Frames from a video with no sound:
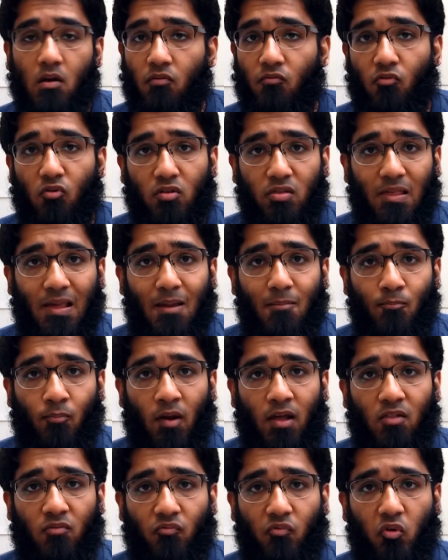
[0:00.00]
for same
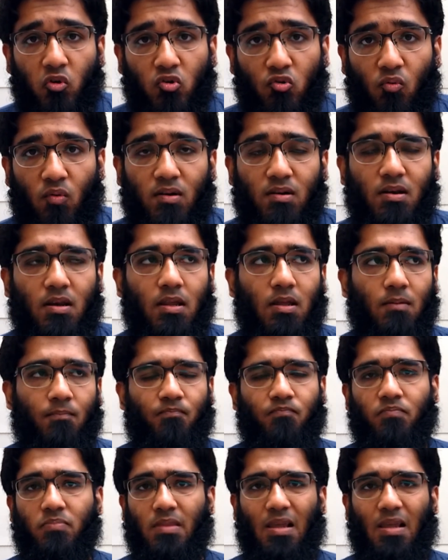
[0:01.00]
price, 420.